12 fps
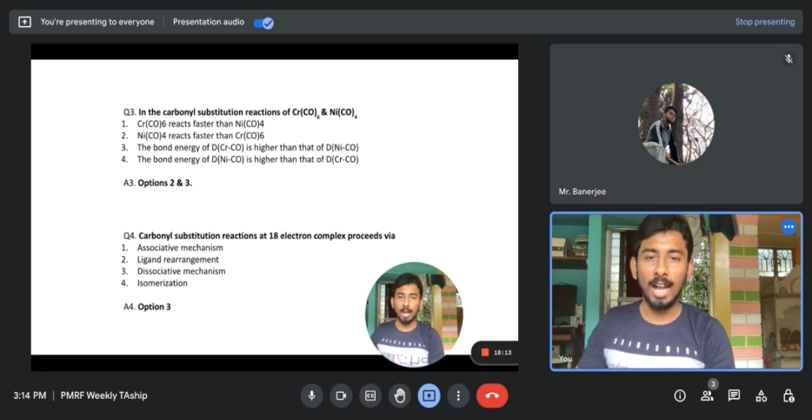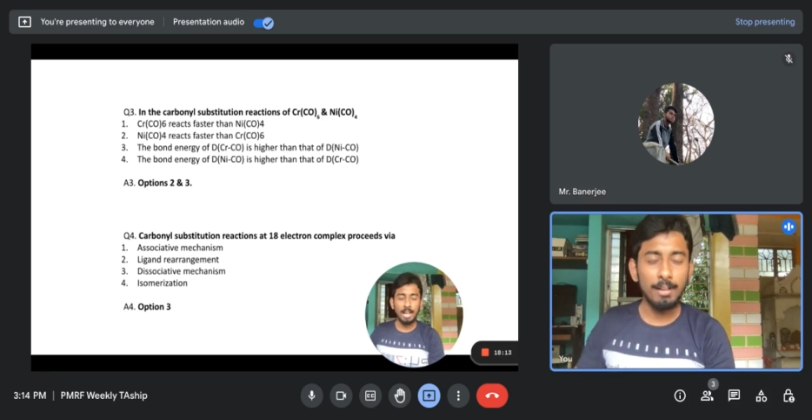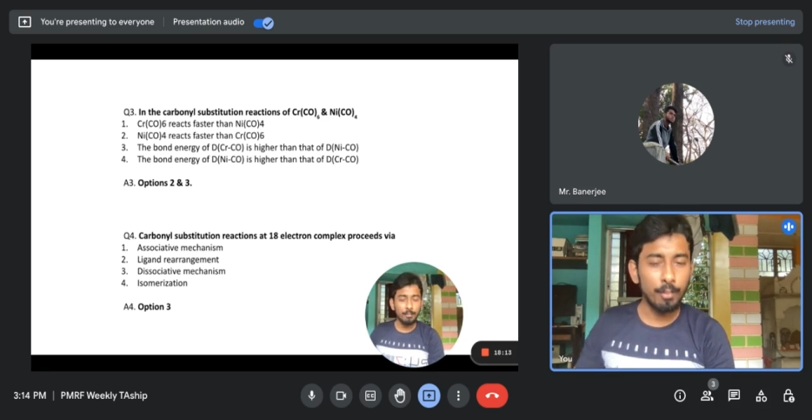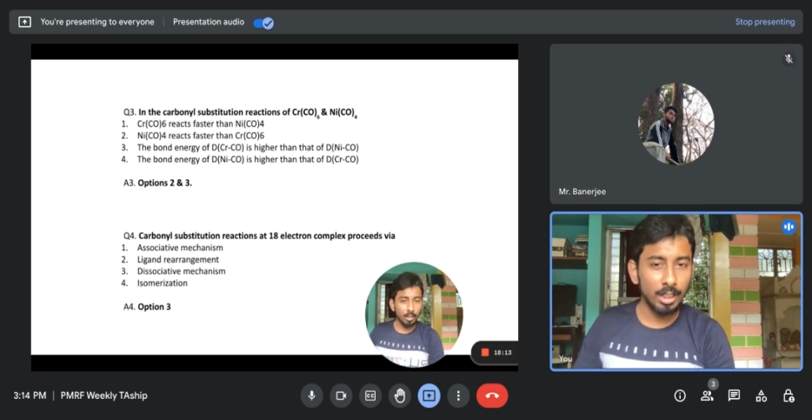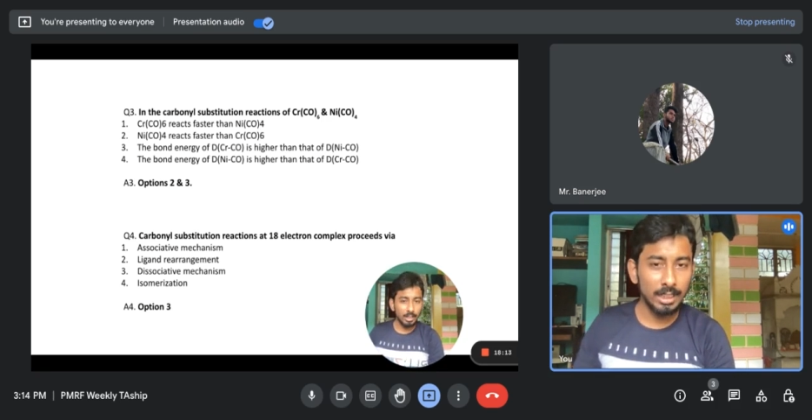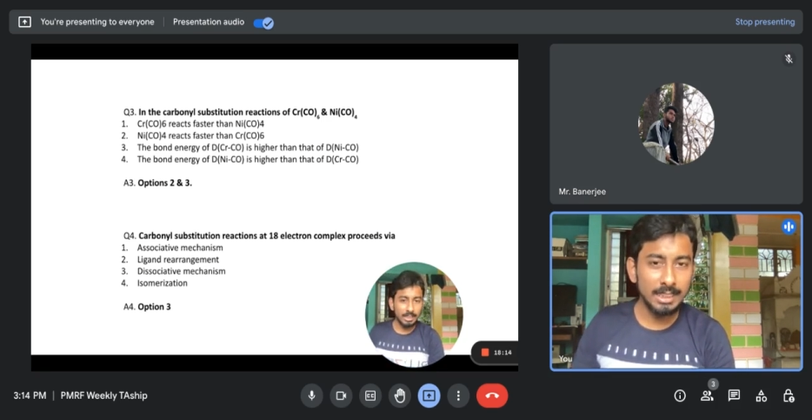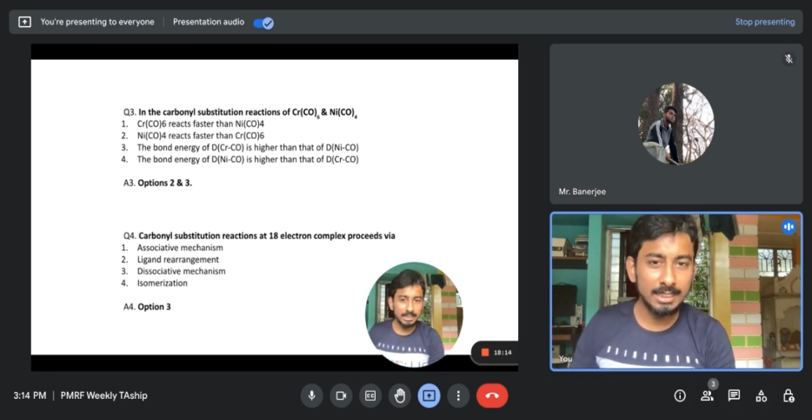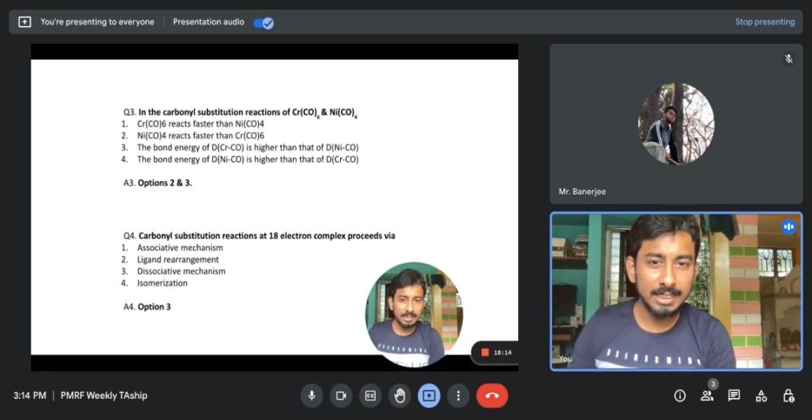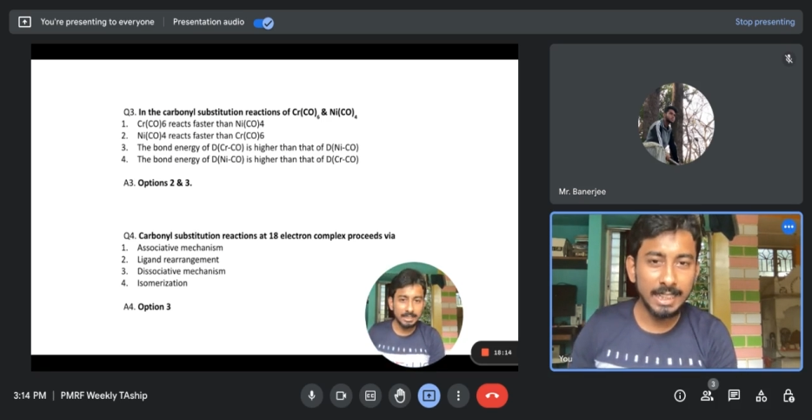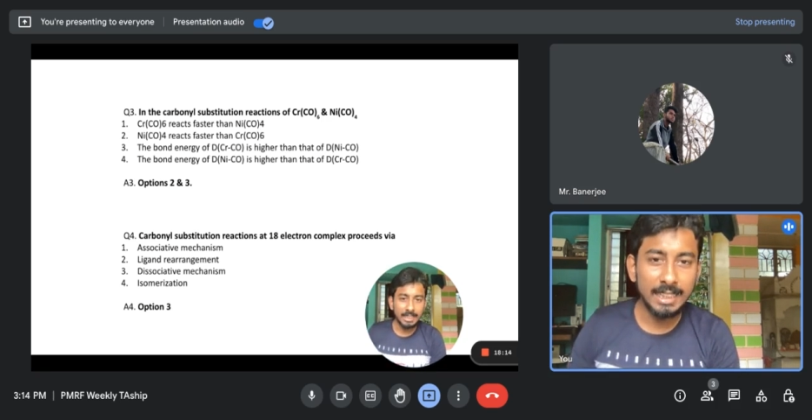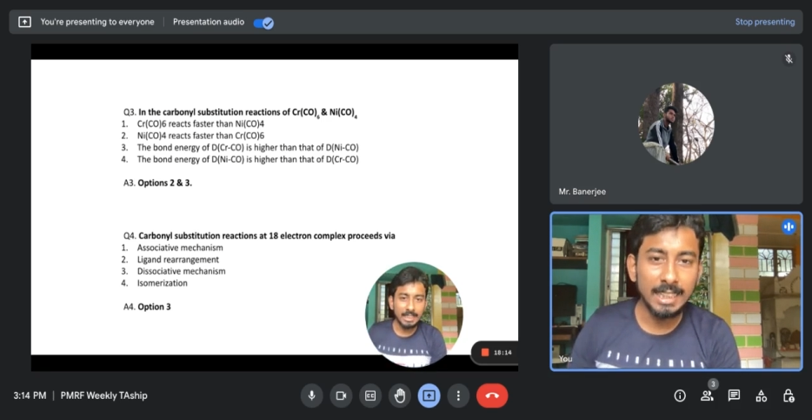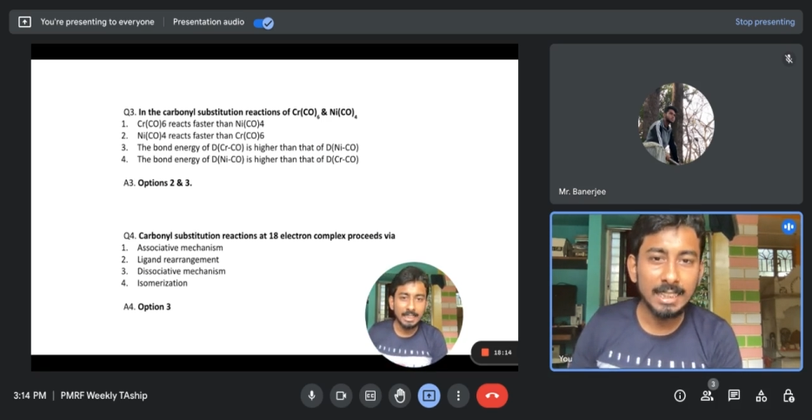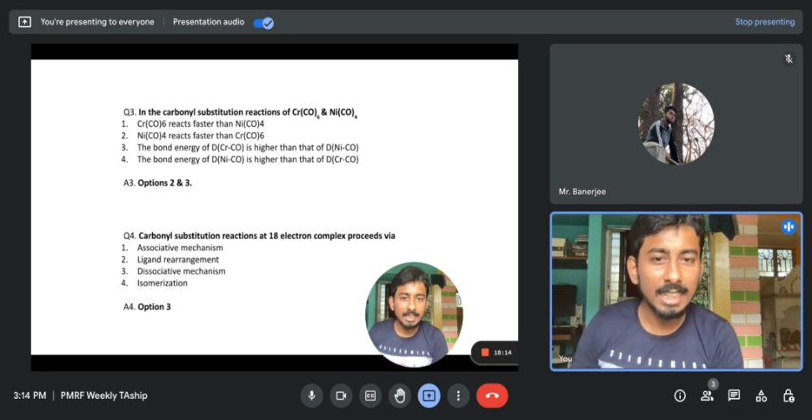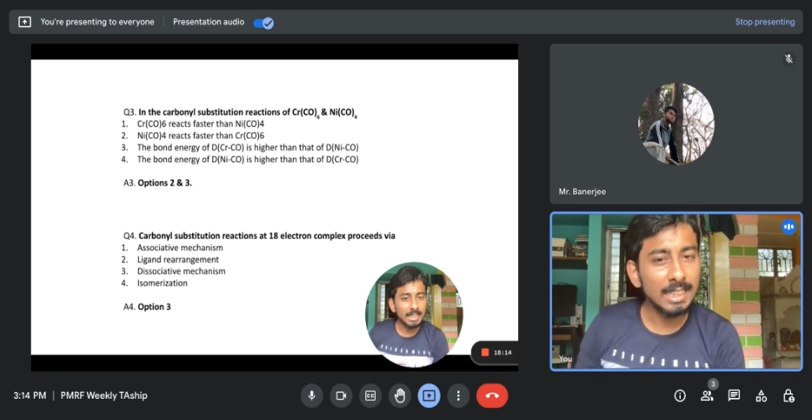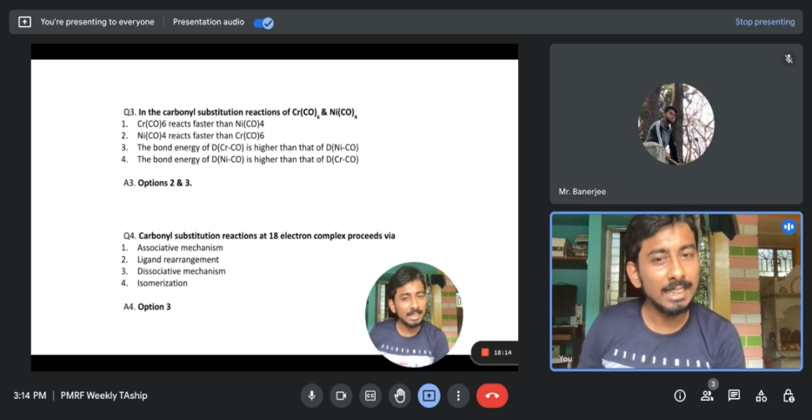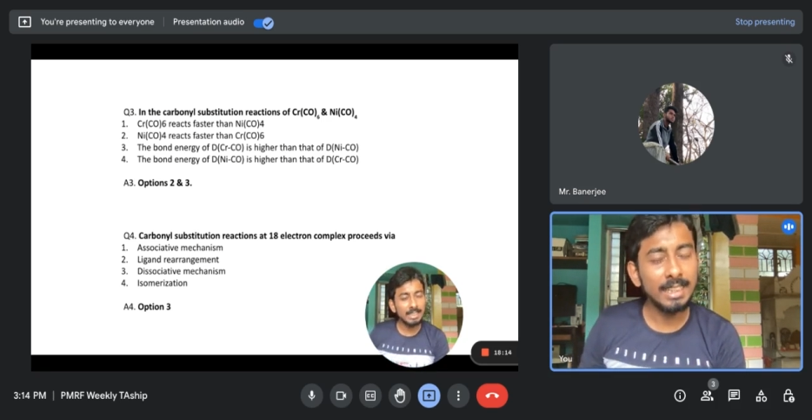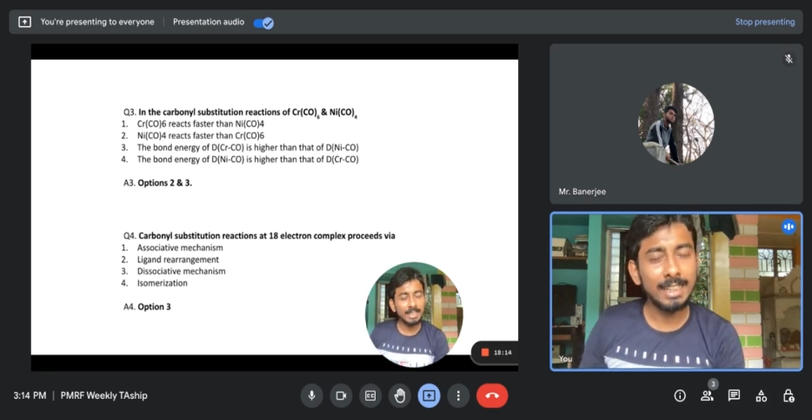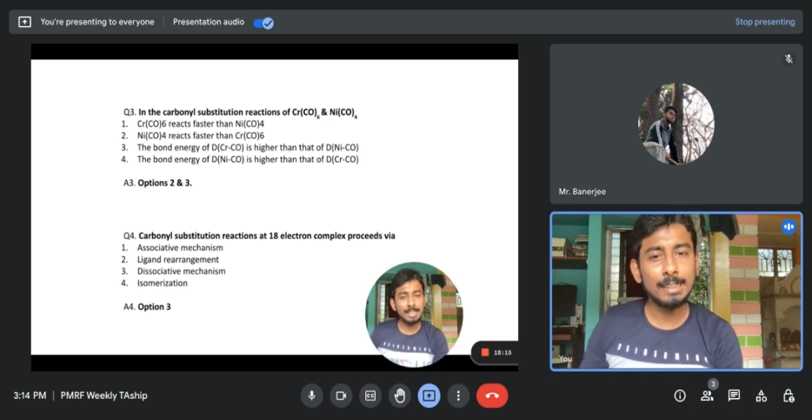So I have already
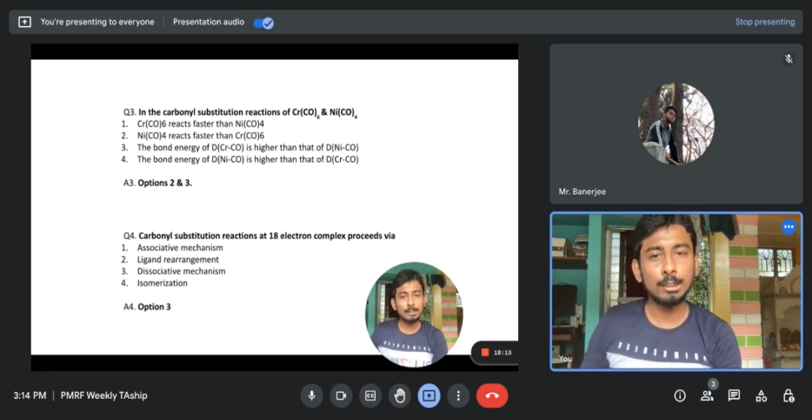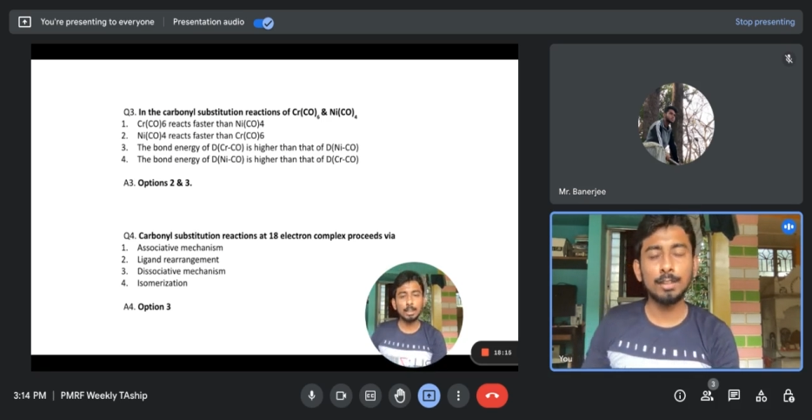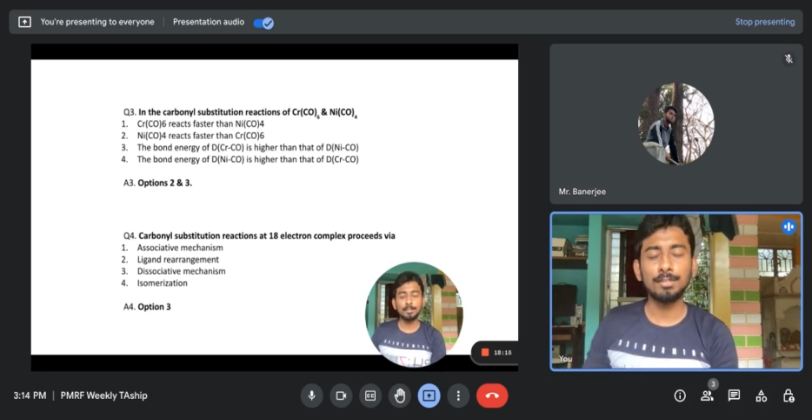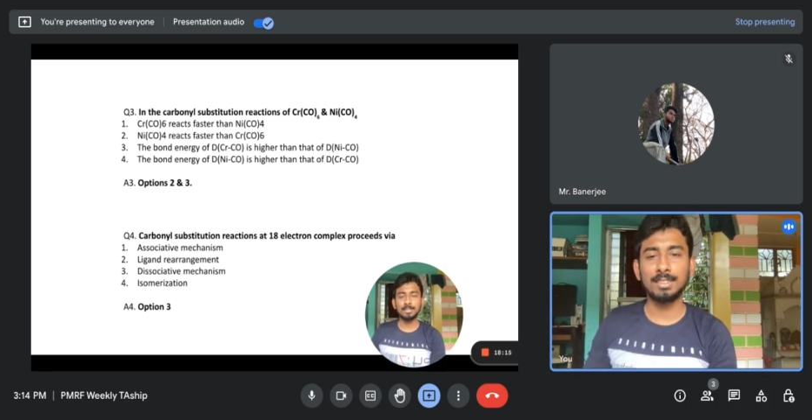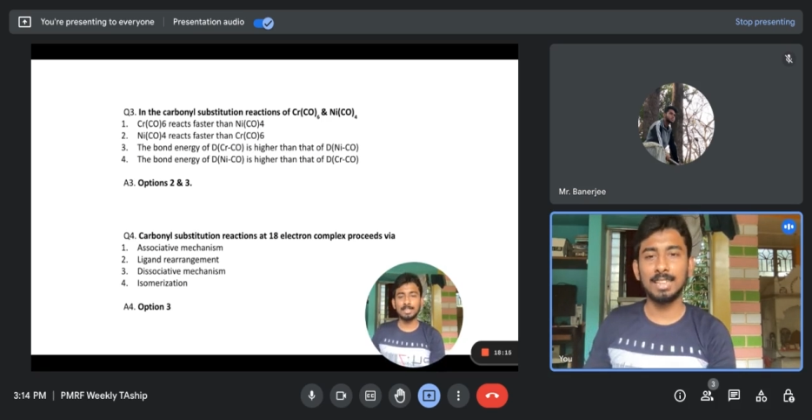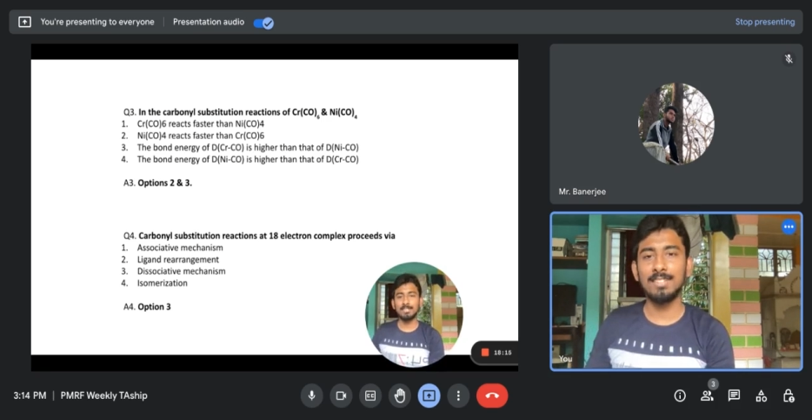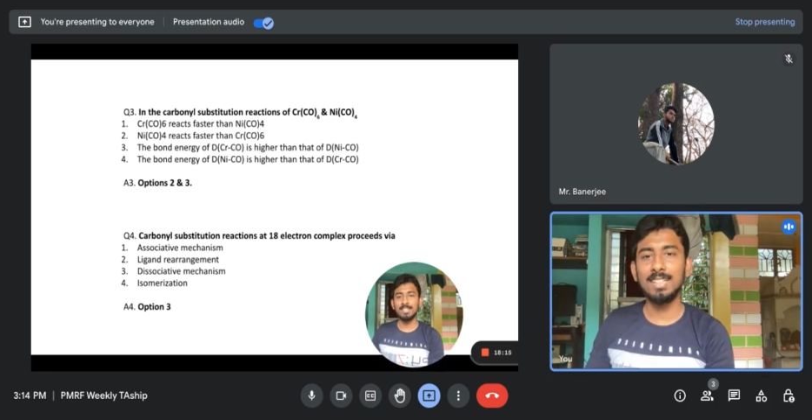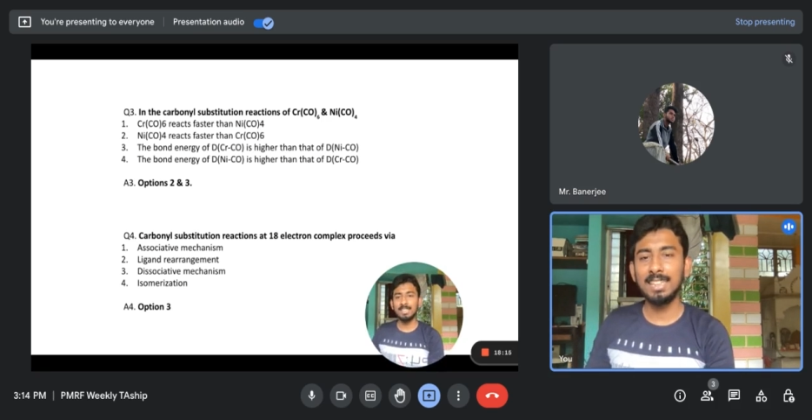stated that in case of